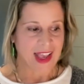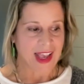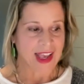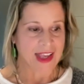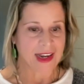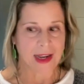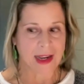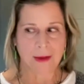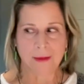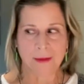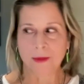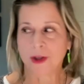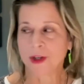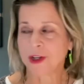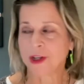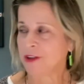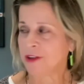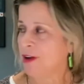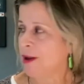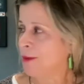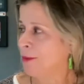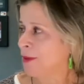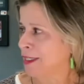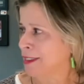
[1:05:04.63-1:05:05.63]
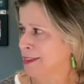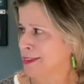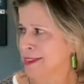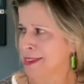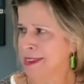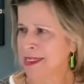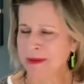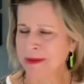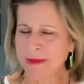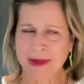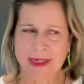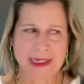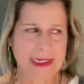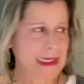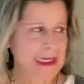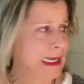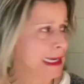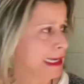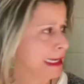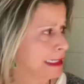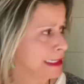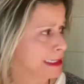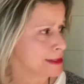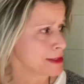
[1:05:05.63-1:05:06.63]
And I'm looking around, I'm like, is anybody
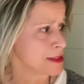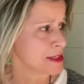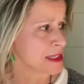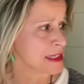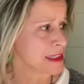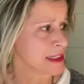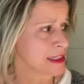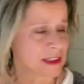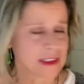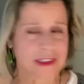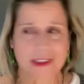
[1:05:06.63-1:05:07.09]
else